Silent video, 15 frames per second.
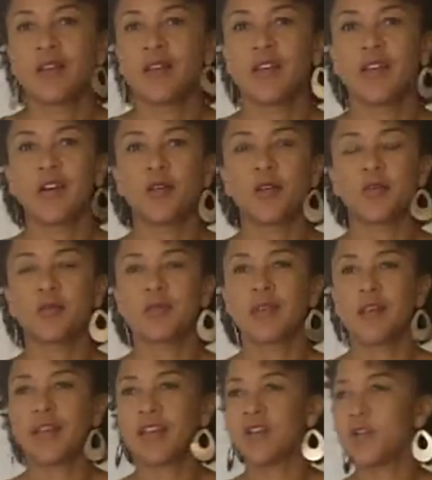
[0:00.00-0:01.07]

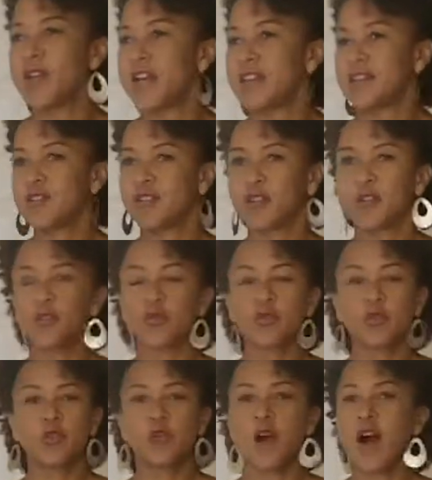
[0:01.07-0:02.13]
internet
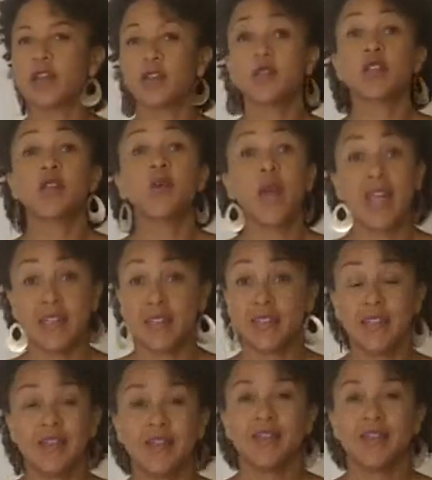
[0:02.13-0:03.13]
guru on losing weight.